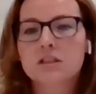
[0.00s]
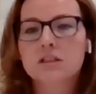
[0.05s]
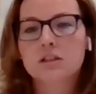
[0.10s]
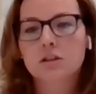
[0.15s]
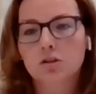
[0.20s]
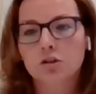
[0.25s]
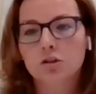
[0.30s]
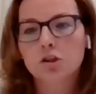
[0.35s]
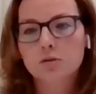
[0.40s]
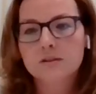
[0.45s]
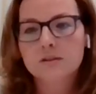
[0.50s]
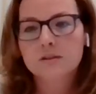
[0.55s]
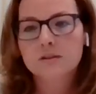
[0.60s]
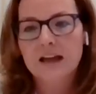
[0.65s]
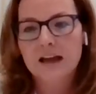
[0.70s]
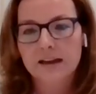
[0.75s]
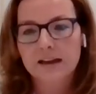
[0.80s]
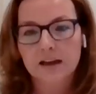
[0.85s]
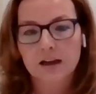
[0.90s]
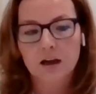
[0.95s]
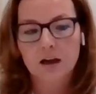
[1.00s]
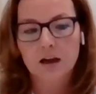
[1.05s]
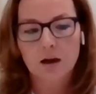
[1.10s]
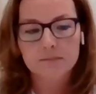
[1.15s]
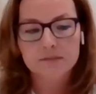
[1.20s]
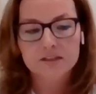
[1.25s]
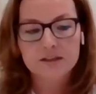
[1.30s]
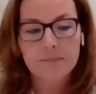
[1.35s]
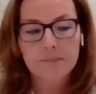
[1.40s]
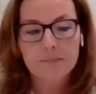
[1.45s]
you can still use that
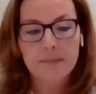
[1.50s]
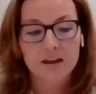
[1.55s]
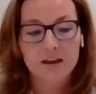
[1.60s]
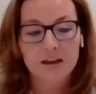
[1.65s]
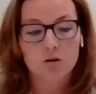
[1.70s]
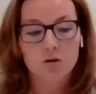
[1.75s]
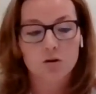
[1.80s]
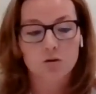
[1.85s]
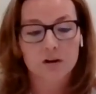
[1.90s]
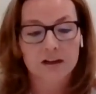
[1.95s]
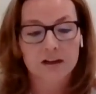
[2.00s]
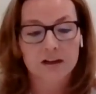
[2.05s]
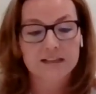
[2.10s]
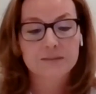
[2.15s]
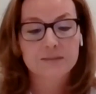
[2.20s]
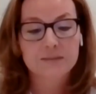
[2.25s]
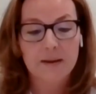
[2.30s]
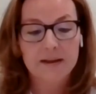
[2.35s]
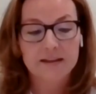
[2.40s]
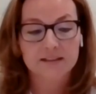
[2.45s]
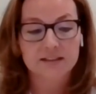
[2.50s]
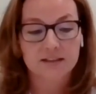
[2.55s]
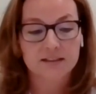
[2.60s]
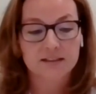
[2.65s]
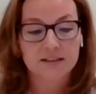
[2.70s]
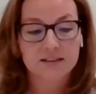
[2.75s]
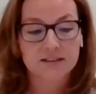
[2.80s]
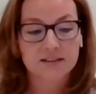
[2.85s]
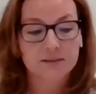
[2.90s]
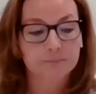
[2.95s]
income to pay your
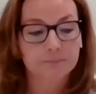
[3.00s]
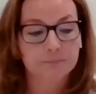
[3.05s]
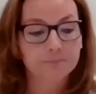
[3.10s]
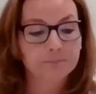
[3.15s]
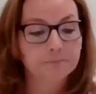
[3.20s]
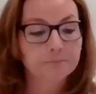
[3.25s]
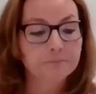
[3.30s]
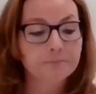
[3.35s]
expenses.